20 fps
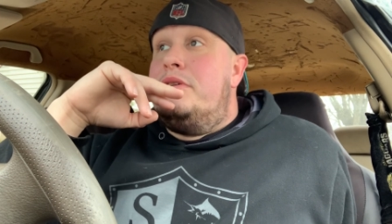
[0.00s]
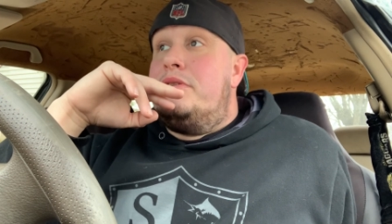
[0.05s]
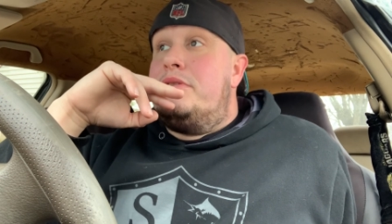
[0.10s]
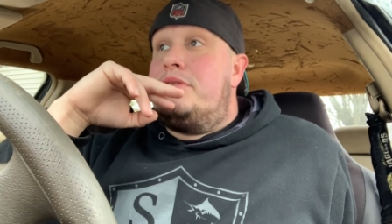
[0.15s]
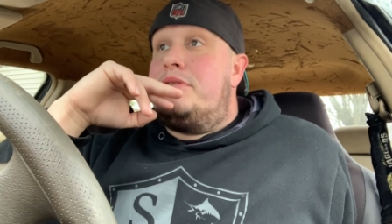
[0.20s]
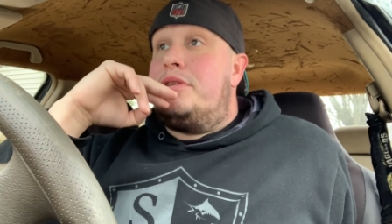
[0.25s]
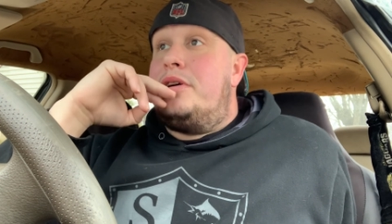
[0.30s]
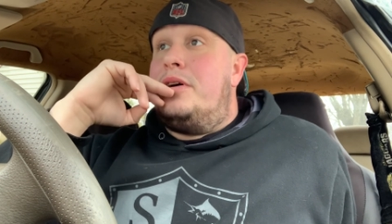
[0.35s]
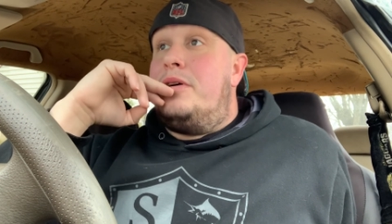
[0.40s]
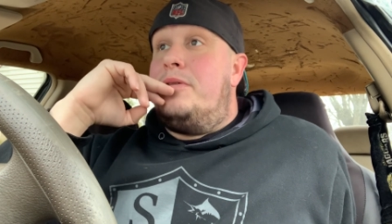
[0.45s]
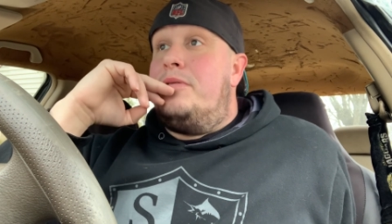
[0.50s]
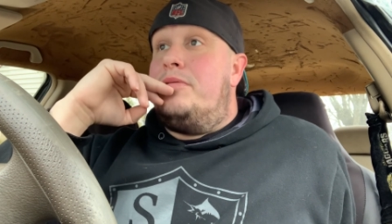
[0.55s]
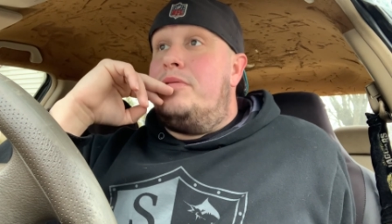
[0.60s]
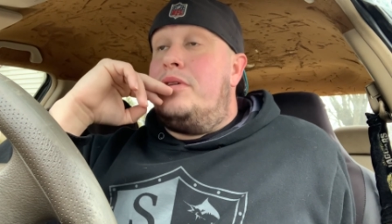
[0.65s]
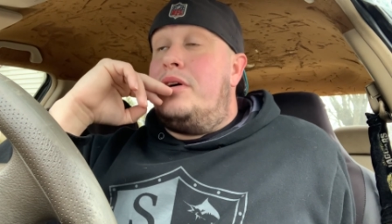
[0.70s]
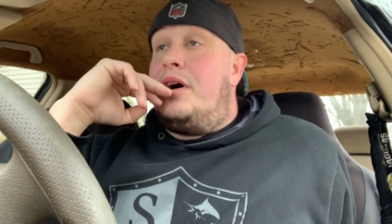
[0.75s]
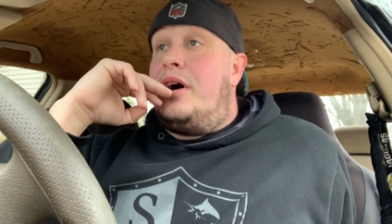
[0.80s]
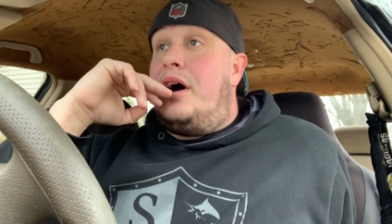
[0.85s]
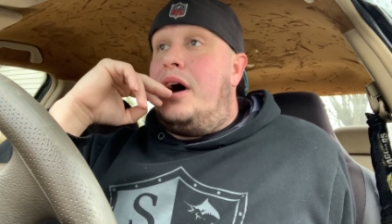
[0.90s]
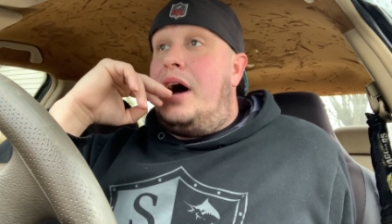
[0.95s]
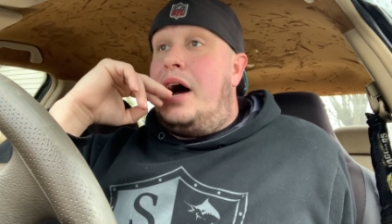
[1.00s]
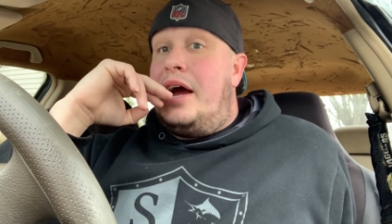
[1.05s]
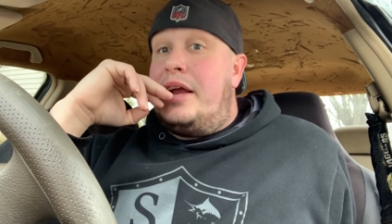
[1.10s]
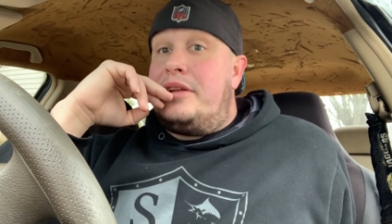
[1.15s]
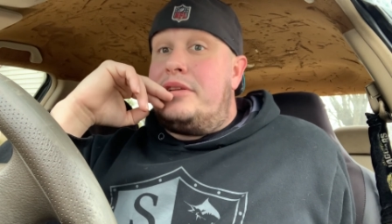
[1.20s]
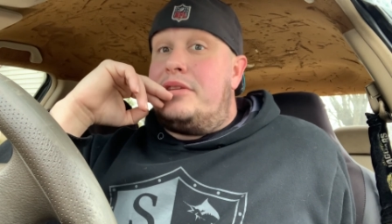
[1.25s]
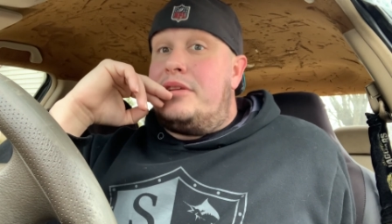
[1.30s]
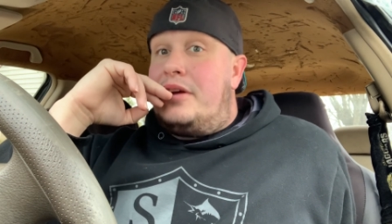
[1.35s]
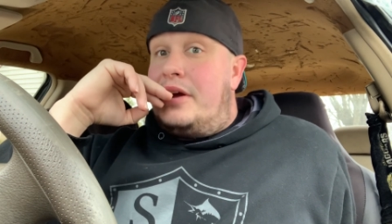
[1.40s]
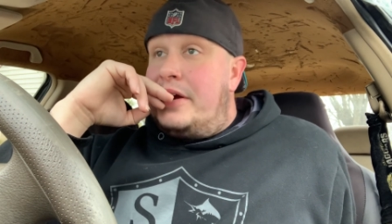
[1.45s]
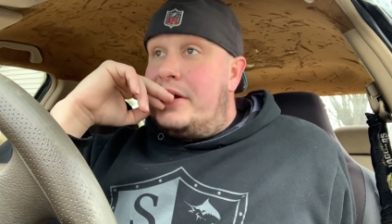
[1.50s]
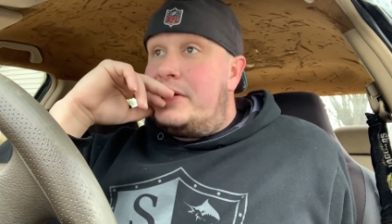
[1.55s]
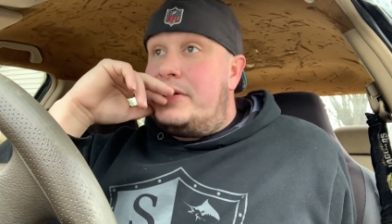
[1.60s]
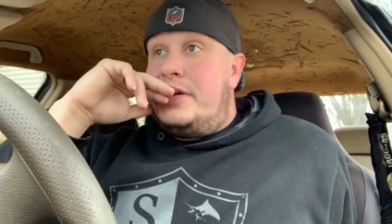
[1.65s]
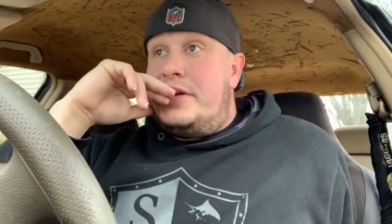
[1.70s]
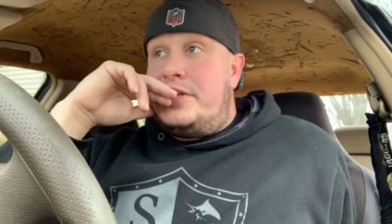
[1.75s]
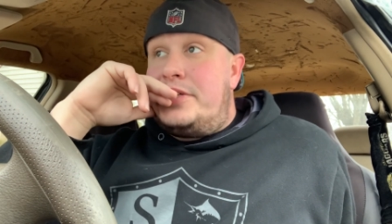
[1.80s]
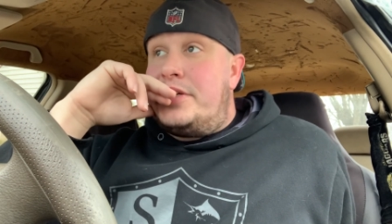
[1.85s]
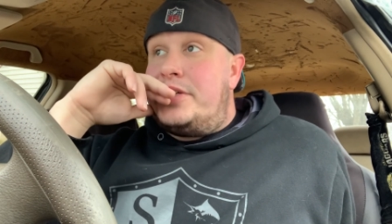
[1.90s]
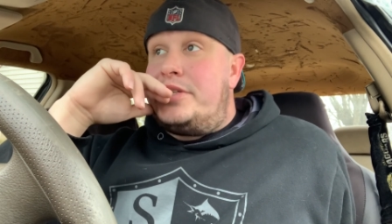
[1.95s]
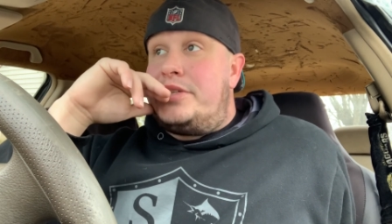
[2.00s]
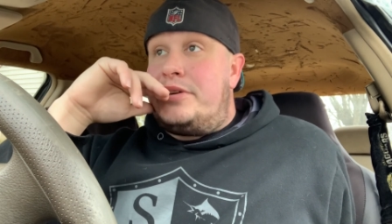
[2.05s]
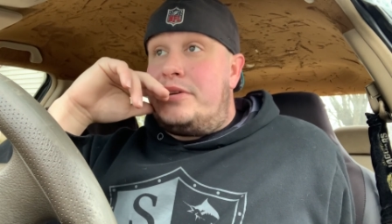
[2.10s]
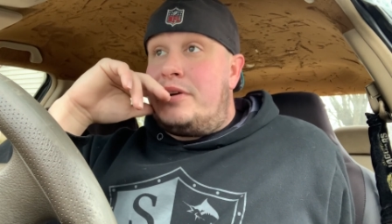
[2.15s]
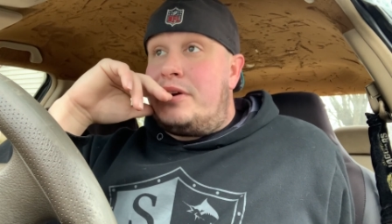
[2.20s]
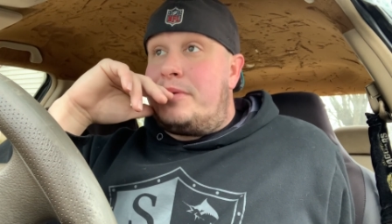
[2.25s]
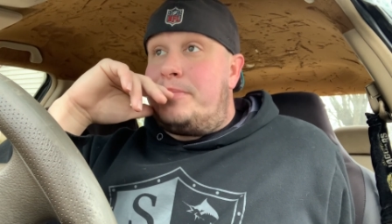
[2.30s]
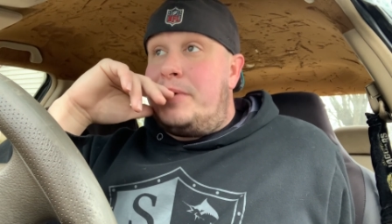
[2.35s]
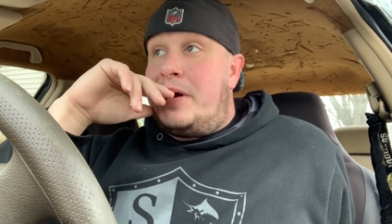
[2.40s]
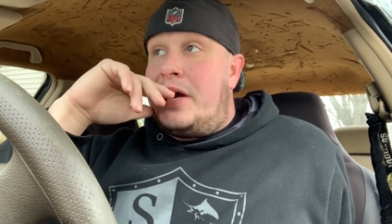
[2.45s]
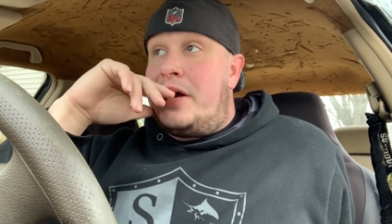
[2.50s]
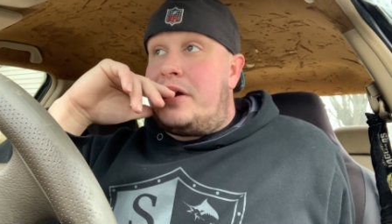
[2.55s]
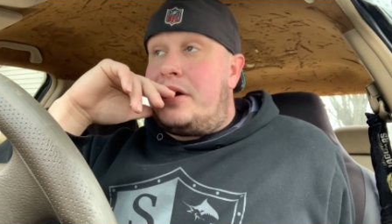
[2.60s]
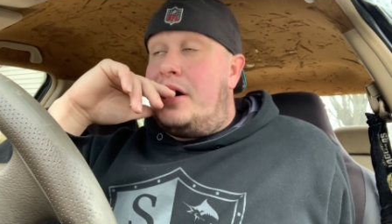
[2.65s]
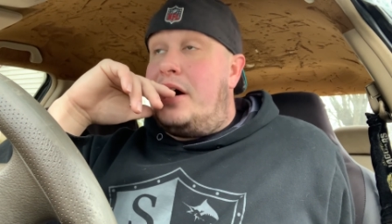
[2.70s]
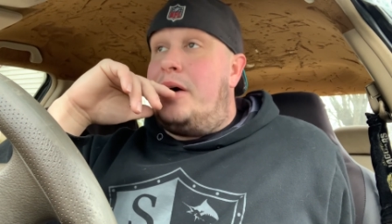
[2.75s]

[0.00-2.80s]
So, I'd like DJ Chark back.